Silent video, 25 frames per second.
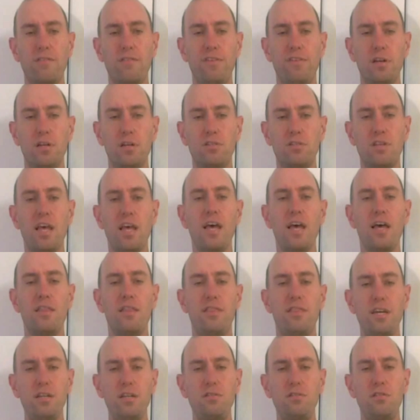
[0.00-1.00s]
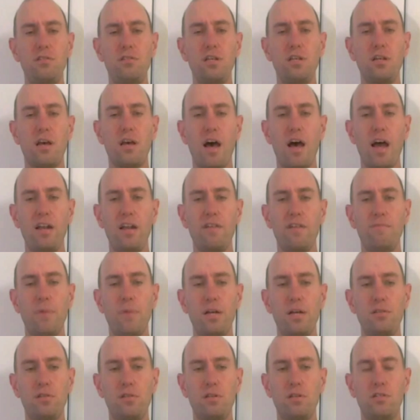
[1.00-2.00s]
his, this is the kind of
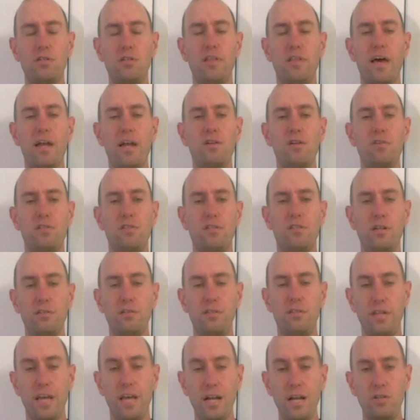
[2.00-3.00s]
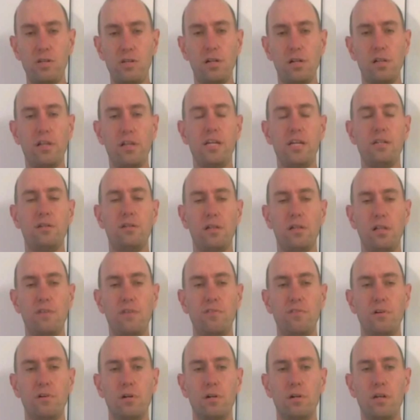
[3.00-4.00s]
message that is intentionally
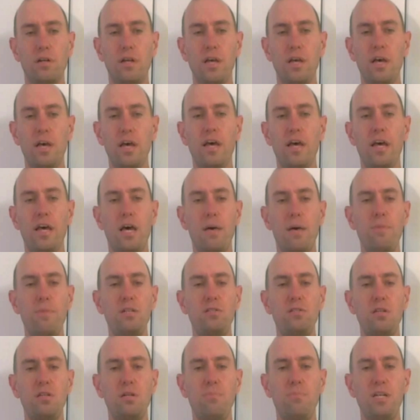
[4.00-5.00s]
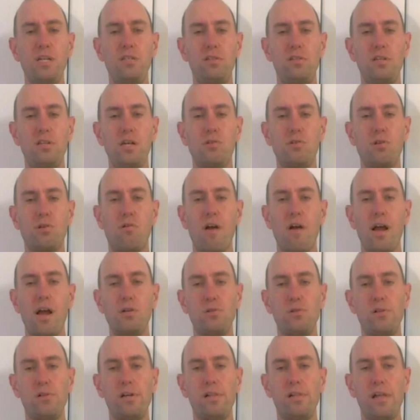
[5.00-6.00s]
delivered. MSNBC has
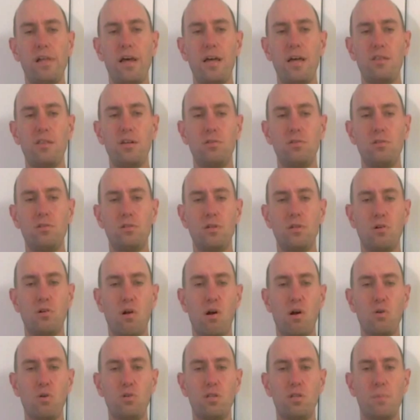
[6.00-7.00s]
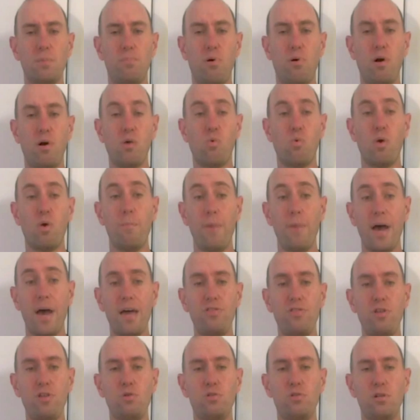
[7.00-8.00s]
gradually allowed this to grow to the point where
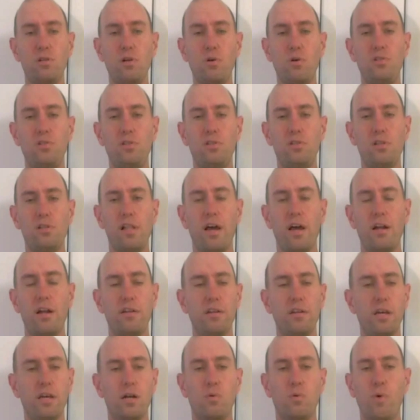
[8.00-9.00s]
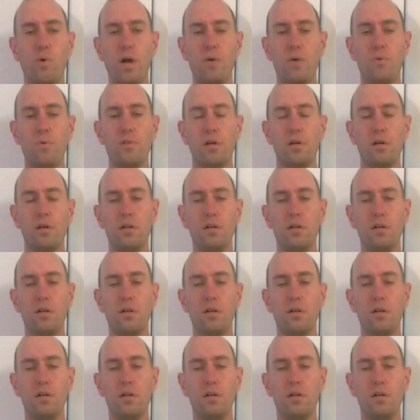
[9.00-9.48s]
Matthews knows he's allowed to get away with it.